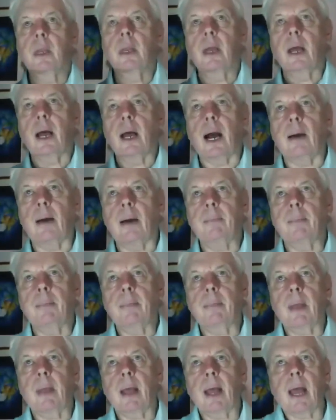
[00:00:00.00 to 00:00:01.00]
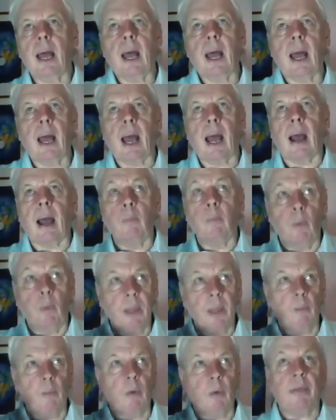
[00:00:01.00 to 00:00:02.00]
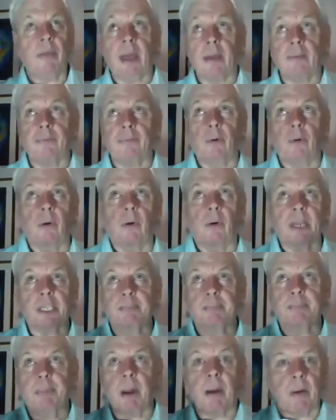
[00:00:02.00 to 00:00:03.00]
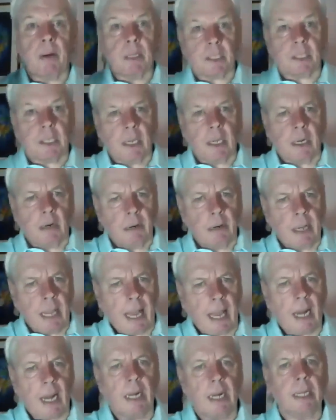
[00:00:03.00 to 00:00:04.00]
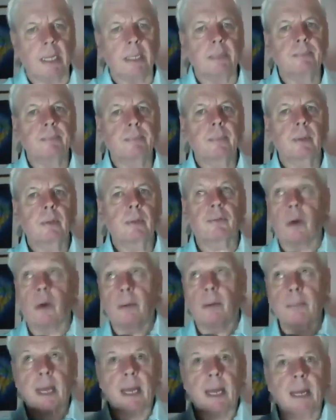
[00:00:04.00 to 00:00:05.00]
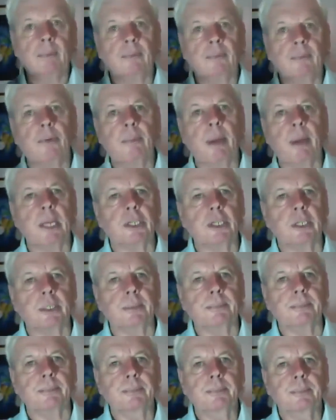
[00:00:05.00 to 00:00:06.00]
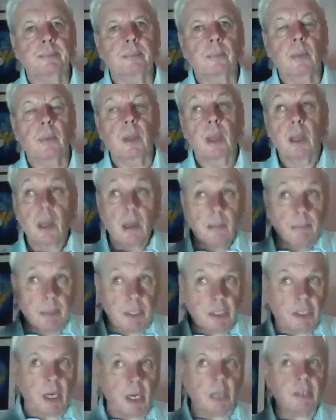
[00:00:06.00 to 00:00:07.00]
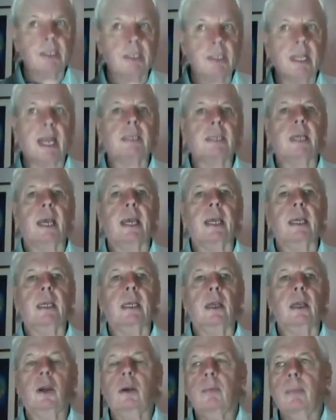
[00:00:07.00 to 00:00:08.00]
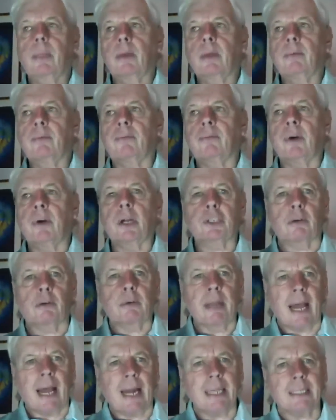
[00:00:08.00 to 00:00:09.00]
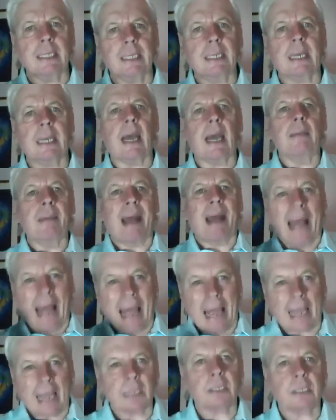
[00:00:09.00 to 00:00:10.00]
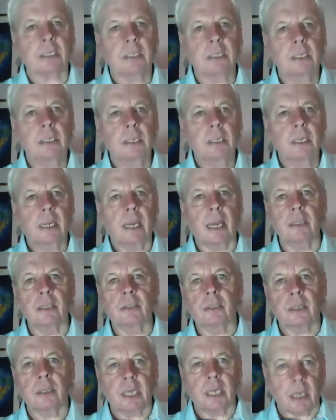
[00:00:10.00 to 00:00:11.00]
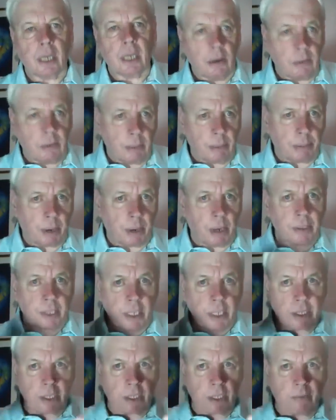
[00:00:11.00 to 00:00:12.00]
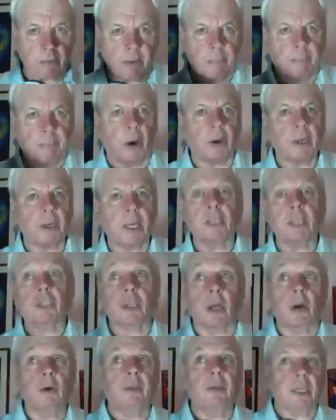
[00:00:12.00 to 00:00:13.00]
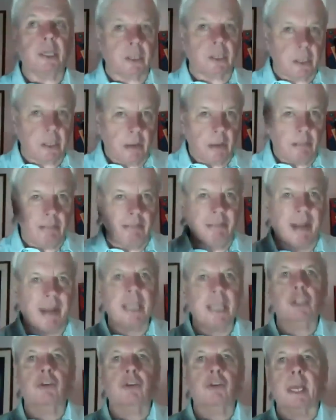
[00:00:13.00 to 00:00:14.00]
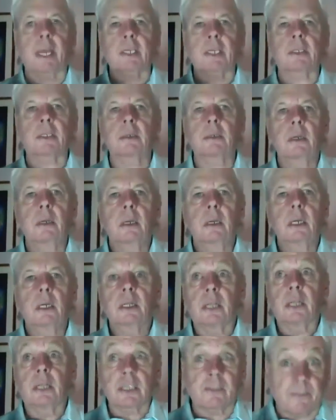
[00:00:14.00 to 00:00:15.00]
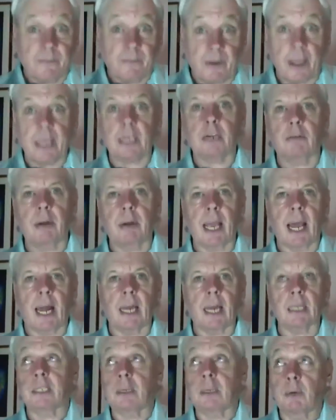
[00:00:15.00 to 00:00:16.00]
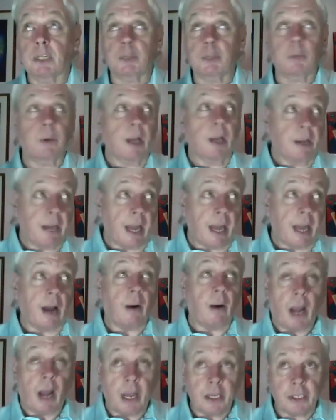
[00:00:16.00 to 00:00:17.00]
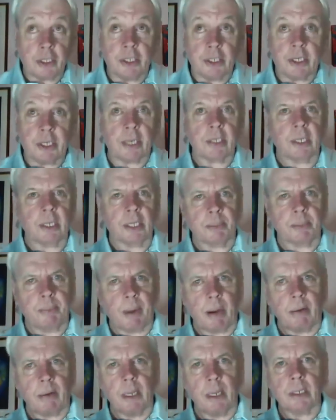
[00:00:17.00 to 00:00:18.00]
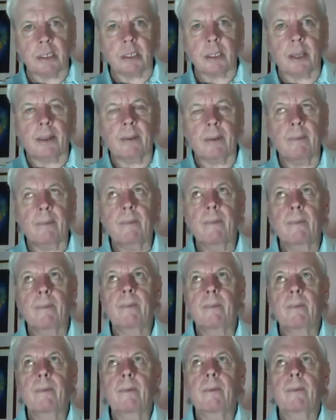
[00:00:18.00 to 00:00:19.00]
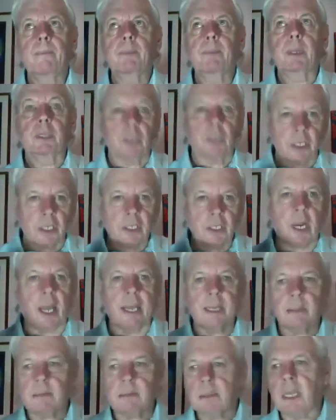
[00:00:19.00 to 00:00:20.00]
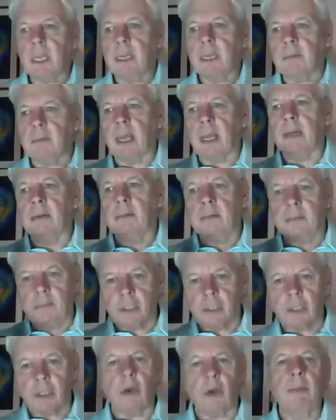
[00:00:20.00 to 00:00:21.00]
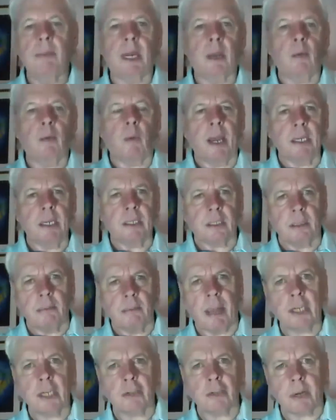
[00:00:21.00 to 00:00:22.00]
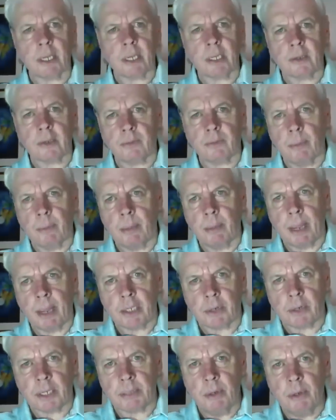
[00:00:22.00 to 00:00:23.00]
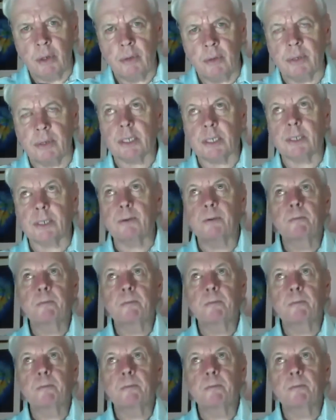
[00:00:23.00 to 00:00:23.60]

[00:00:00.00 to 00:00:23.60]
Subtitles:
And we were therefore experiencing a reality from that information. But just as a virtual reality game hacks into the decoding processes of the body, so this matrix, this fake reality, which we are now, I suggest, experiencing, just like in so many ways the Matrix from the Matrix movies.